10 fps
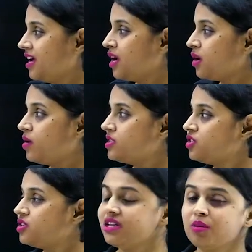
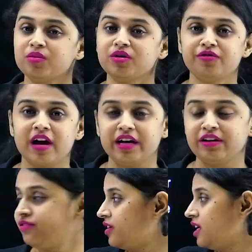Question number five.
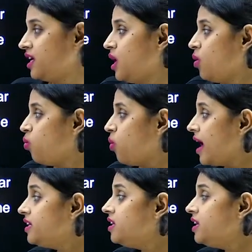Why
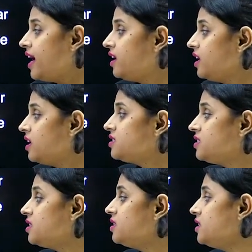did Edla
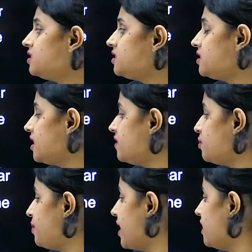still entertain the
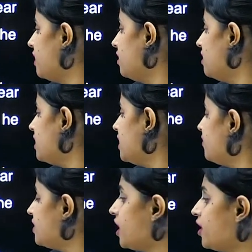peddler
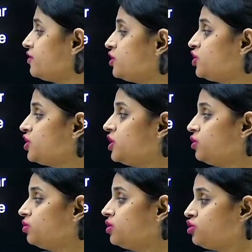even after she
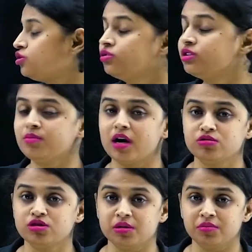knew the truth
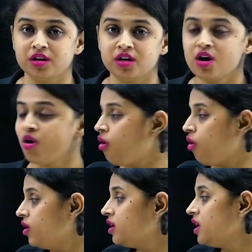about him?
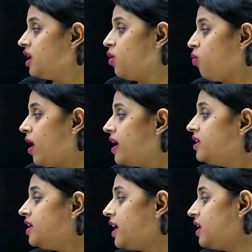Or why
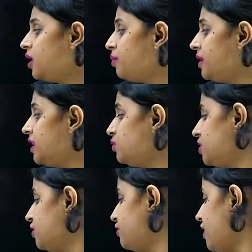did Edla plead with
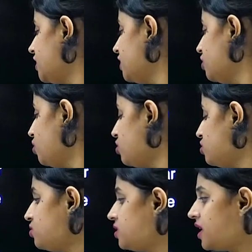her father not
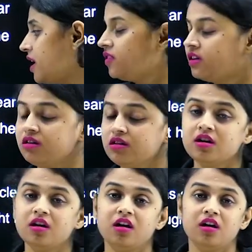to send the
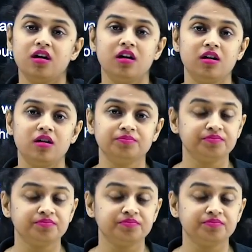uh,